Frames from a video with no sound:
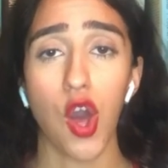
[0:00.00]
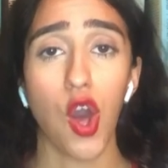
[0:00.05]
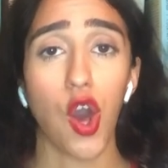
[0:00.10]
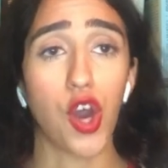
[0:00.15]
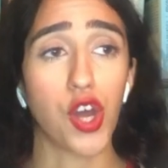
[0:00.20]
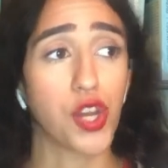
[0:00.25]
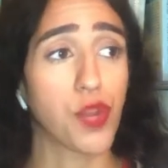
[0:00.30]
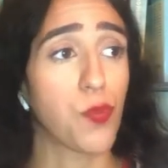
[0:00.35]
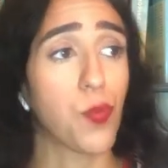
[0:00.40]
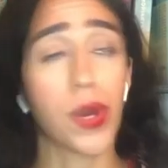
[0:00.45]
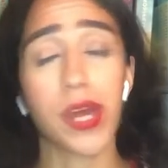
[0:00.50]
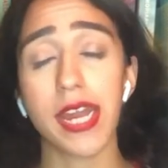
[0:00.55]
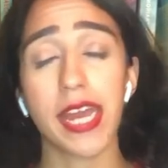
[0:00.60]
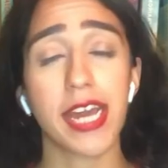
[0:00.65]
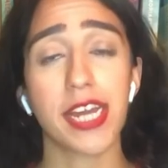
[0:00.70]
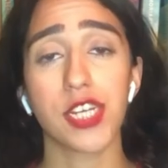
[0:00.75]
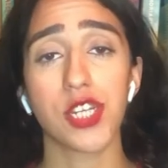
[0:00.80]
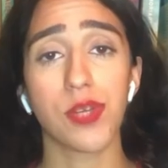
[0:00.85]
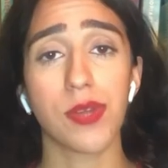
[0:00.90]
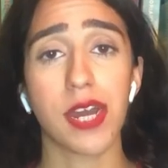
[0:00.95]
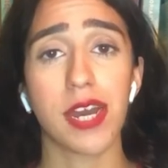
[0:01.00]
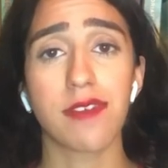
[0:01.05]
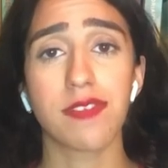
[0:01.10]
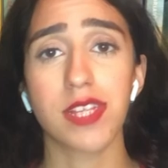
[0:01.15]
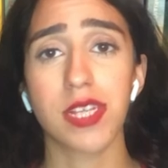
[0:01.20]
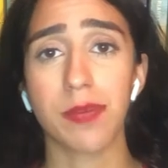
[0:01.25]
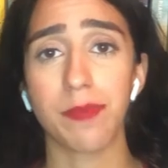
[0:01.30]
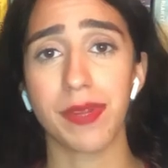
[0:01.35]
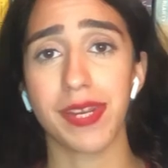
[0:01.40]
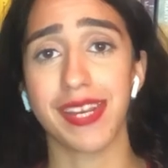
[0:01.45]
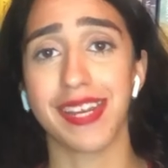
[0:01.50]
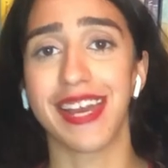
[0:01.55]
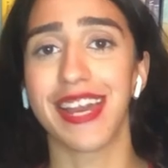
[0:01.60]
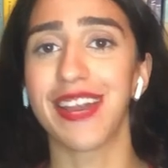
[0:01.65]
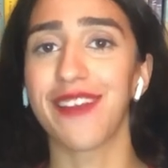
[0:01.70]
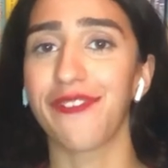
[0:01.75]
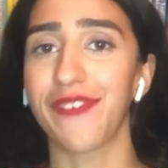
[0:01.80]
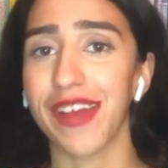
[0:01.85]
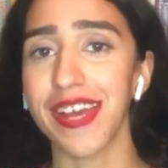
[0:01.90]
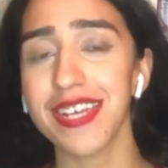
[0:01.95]
On one hand, you have somebody like
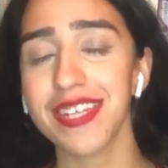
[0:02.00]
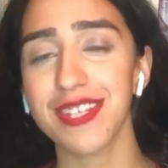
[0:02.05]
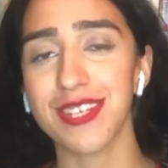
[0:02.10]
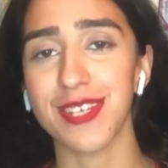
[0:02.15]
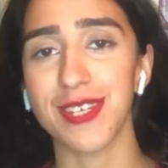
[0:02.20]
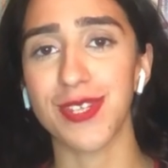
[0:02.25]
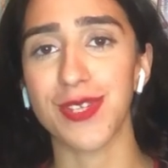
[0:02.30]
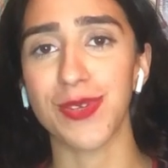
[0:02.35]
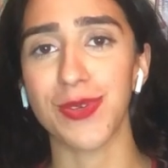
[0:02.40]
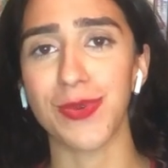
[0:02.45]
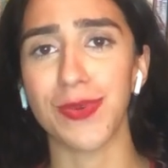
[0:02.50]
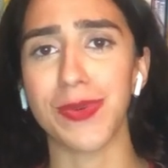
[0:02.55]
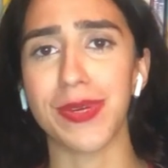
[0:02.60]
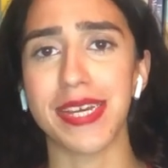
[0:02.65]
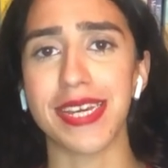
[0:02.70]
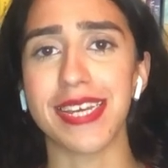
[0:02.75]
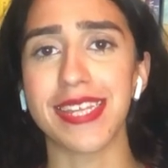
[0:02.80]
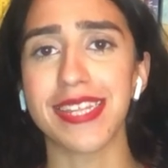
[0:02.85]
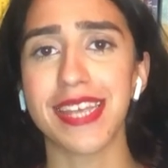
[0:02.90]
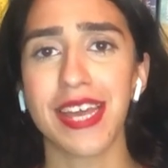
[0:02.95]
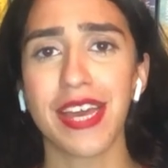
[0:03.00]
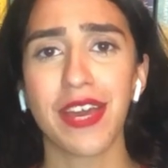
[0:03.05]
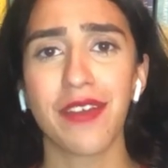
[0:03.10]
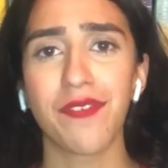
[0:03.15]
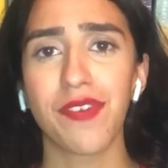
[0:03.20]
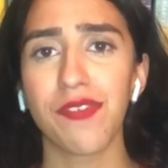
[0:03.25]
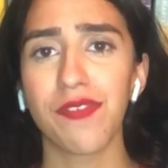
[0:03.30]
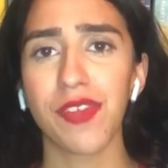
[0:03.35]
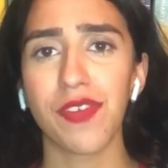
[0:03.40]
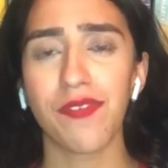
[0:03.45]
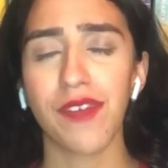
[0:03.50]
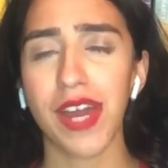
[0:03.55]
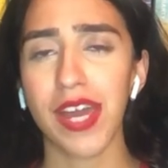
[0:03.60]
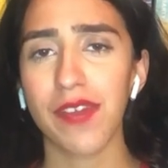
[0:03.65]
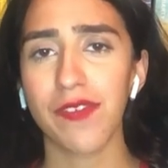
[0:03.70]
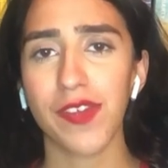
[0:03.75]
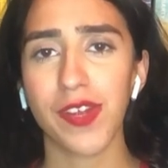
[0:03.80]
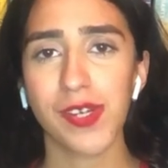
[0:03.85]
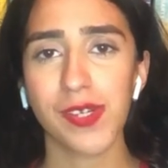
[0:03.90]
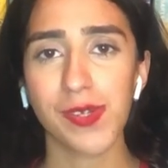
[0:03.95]
Frances, who is
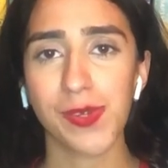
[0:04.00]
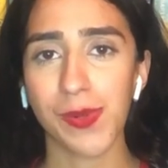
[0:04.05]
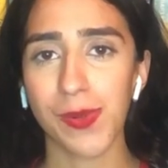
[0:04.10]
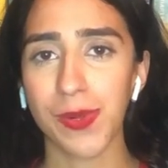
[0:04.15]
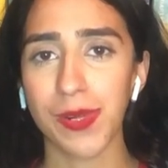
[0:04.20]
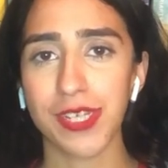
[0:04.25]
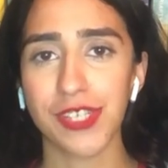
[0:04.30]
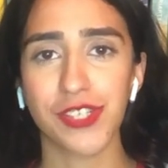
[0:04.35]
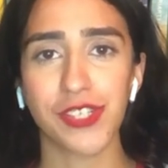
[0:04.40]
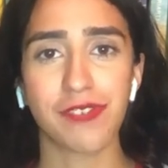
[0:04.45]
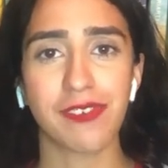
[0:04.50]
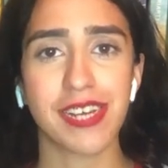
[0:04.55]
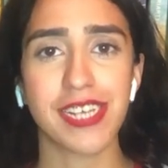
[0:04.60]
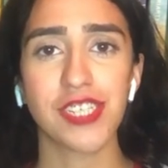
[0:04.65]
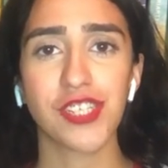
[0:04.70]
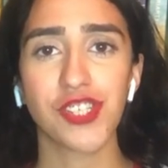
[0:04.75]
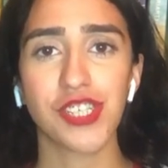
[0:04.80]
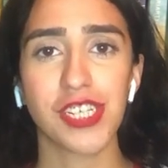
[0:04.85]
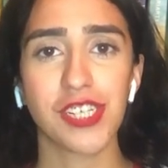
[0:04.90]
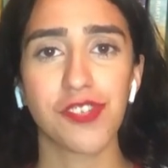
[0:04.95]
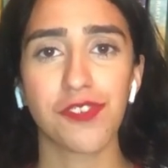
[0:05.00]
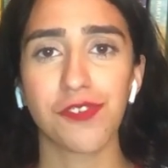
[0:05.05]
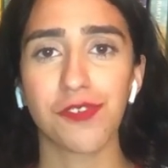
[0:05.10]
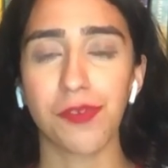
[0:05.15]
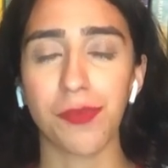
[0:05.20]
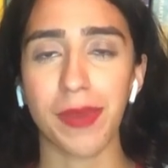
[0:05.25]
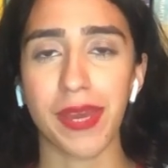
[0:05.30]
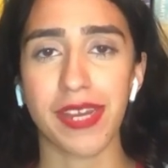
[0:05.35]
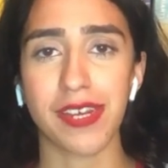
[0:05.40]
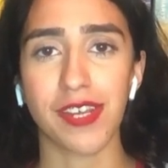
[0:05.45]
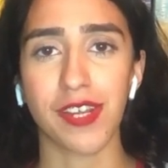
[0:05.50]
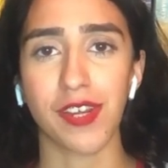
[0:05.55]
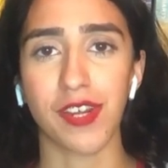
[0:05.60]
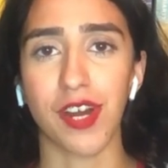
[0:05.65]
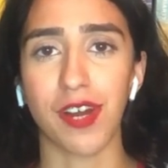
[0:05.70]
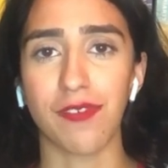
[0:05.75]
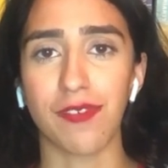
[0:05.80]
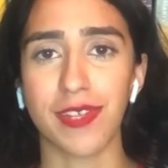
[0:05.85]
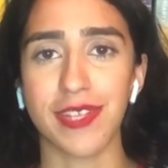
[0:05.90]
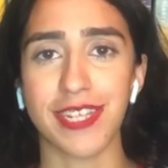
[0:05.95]
55 years old. She writes cheesy romantic
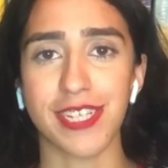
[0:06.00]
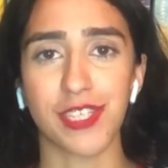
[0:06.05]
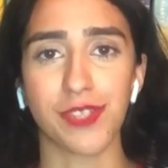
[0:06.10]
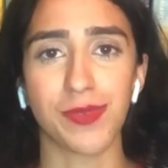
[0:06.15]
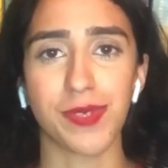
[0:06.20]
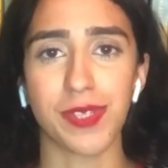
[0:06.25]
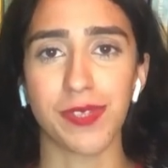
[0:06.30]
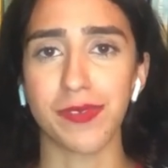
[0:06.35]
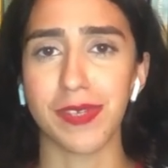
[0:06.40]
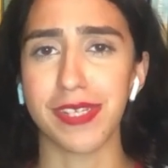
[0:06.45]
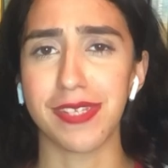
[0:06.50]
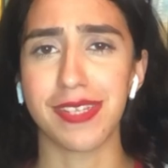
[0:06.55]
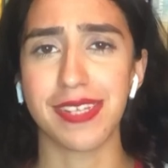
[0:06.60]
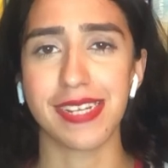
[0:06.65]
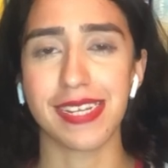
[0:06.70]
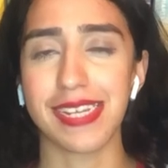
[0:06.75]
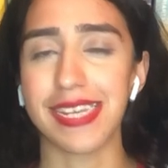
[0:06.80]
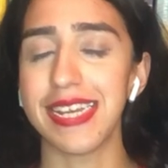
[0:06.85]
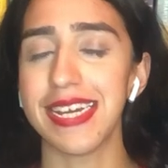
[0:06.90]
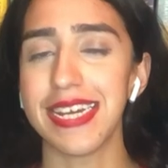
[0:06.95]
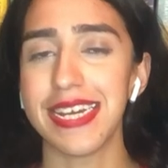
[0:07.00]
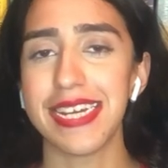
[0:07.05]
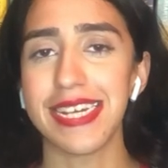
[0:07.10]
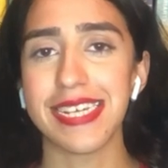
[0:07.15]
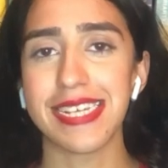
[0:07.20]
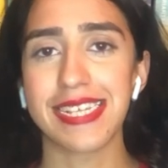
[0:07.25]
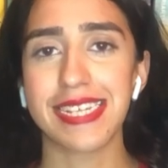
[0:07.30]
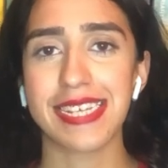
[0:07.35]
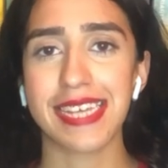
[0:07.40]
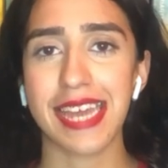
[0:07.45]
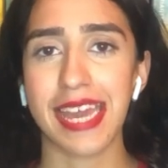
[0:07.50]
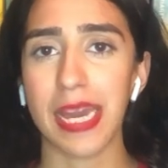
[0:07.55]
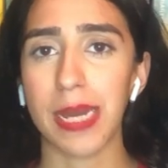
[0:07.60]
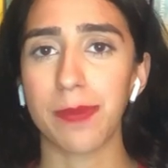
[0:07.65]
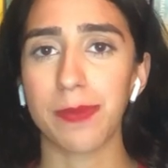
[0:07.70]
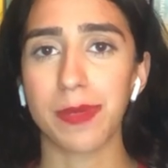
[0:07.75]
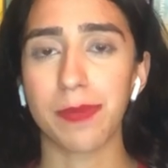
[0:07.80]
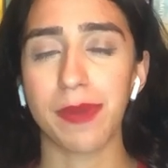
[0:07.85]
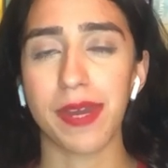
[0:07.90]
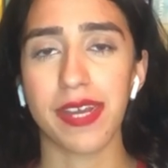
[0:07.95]
novels that she was recently is
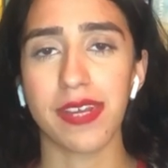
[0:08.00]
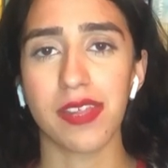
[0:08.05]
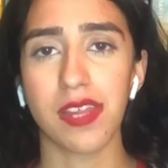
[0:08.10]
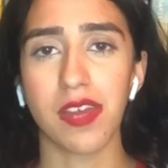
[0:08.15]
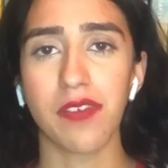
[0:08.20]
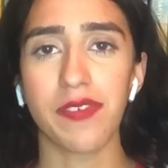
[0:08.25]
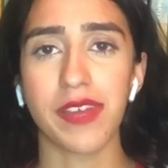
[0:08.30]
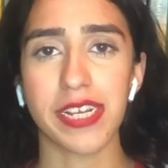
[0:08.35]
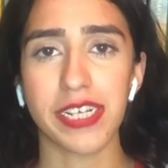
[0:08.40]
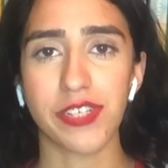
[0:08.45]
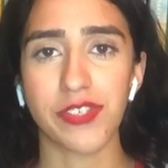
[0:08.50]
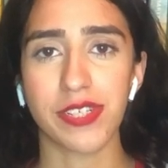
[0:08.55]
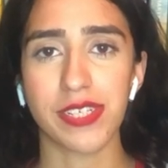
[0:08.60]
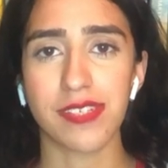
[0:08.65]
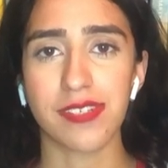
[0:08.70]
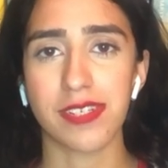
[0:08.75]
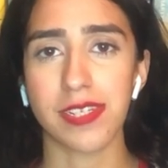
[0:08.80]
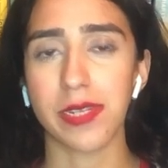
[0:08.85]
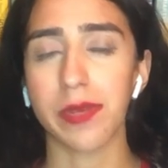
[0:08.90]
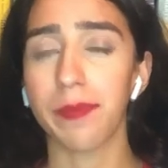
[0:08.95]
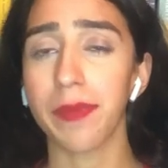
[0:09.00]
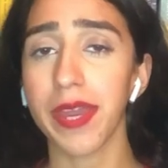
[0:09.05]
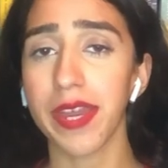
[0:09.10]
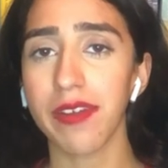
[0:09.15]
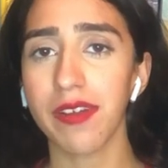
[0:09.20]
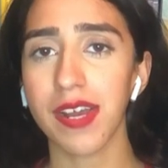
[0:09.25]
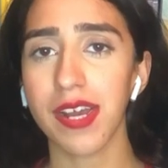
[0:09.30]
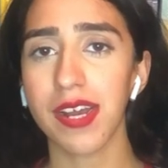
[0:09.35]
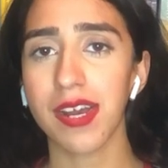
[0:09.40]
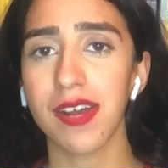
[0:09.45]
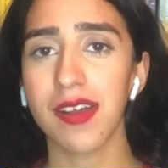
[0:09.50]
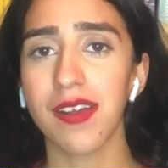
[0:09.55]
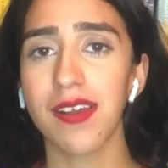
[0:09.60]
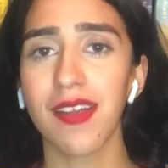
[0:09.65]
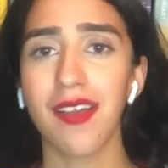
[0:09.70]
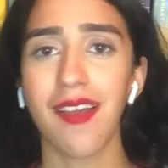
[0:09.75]
scammed by a love interest in America.